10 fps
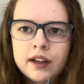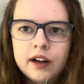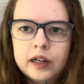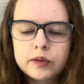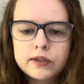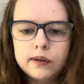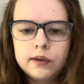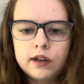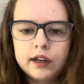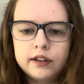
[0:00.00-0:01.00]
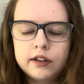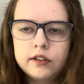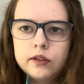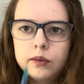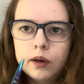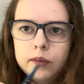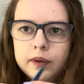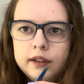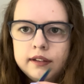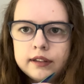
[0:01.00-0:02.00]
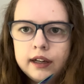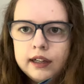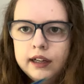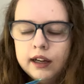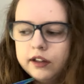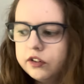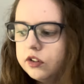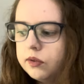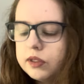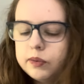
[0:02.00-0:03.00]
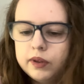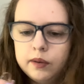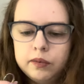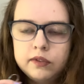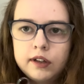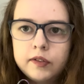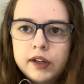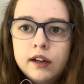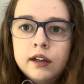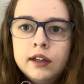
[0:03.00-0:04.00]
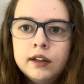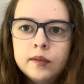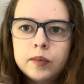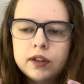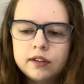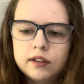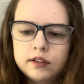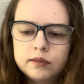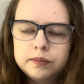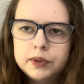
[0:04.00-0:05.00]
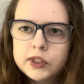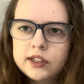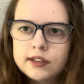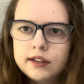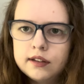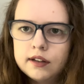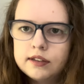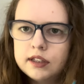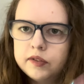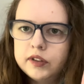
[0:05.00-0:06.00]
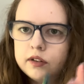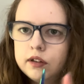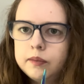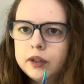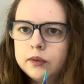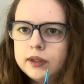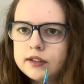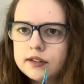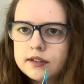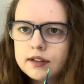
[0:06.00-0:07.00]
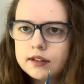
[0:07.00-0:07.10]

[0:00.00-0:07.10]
I also like to open these slightly and use it with the stuff in, because it pushes it in nicely if I don't have my tweezers.